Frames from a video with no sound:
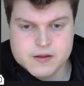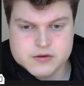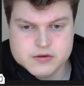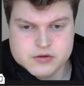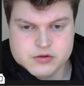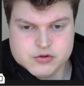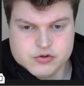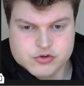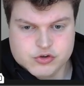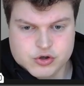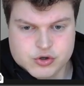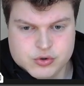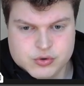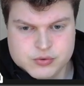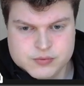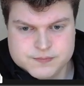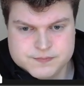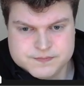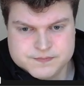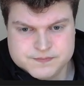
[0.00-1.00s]

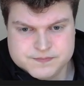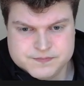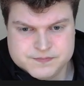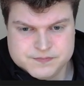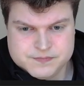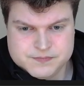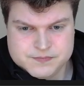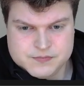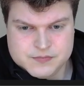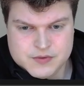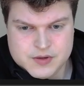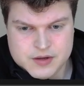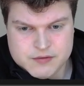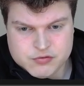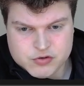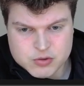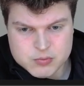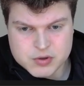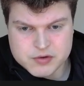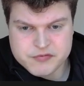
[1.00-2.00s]
So if
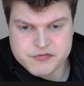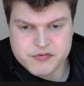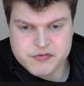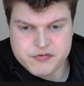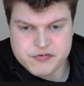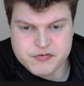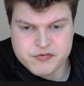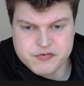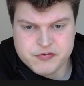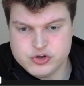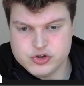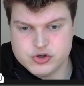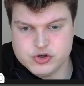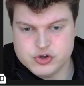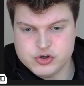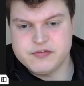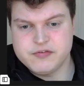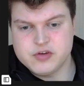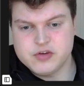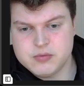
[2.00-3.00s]
someone follows you,
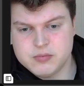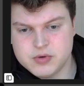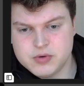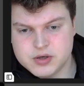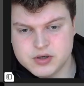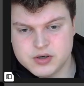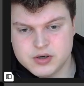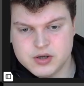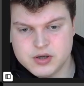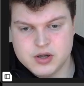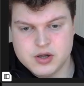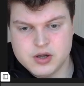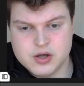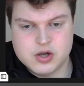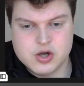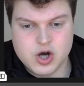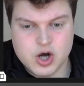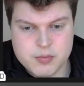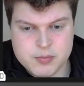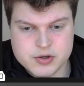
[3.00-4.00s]
if someone
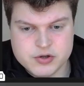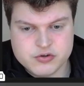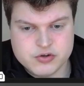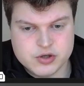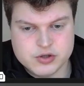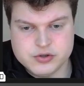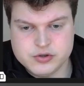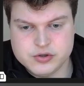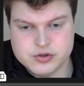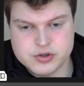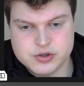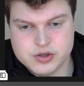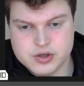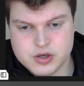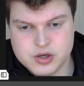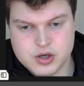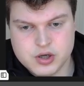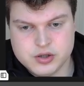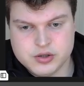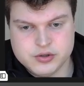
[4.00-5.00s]
comments on your
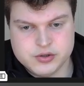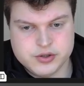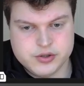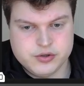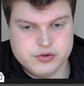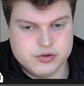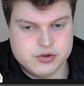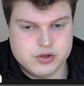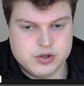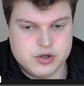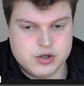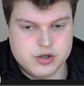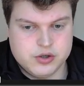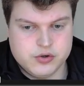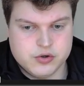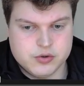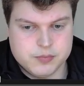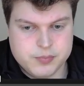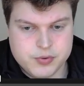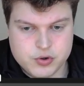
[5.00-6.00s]

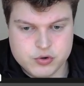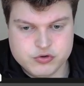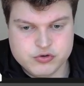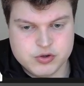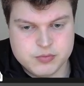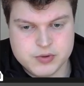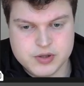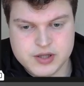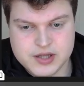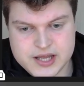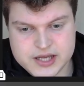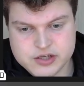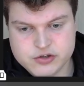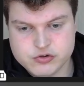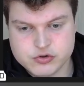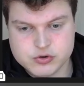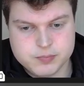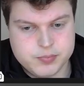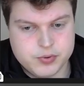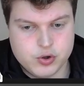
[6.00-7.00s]
post, someone likes
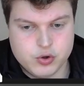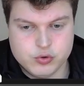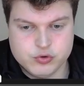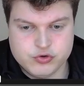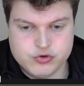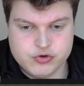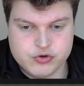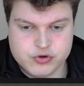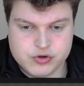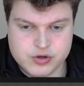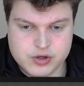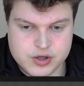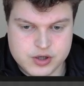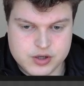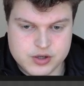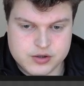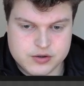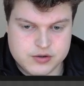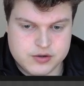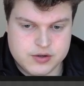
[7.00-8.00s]
your post,
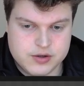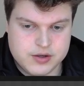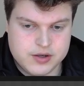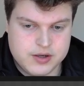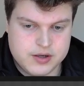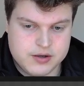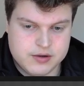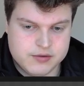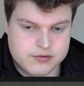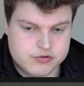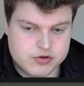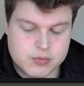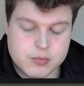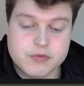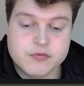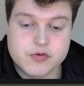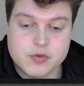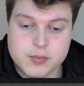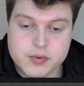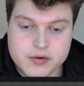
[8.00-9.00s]

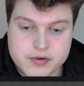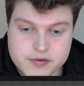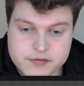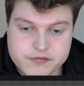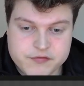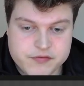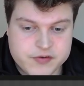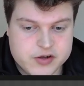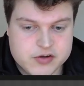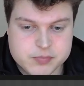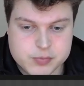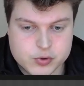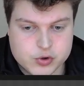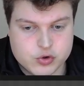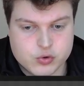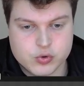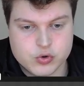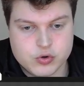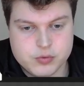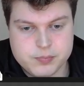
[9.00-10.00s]
someone from a Facebook
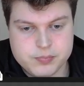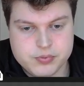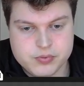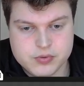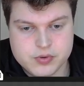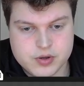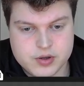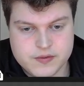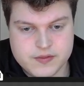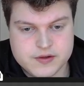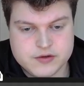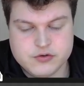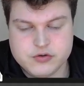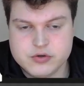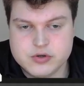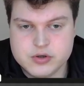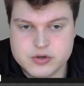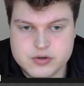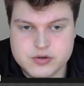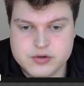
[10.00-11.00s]
group that
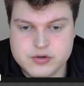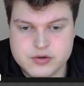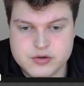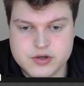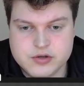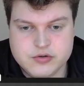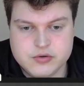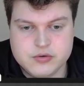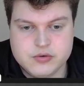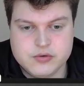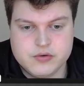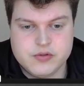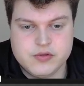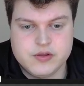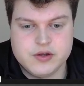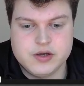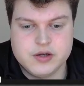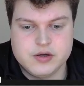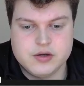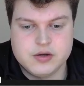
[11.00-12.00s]
you
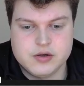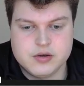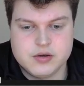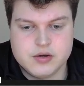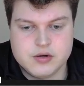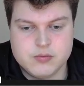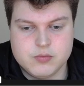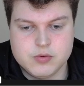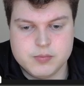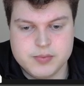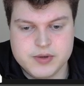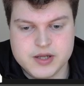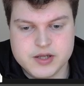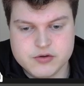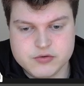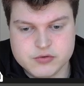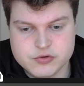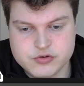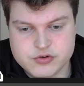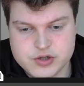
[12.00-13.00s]
think would be
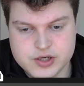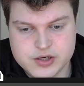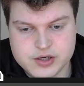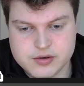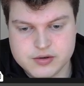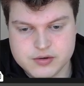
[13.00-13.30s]
interesting,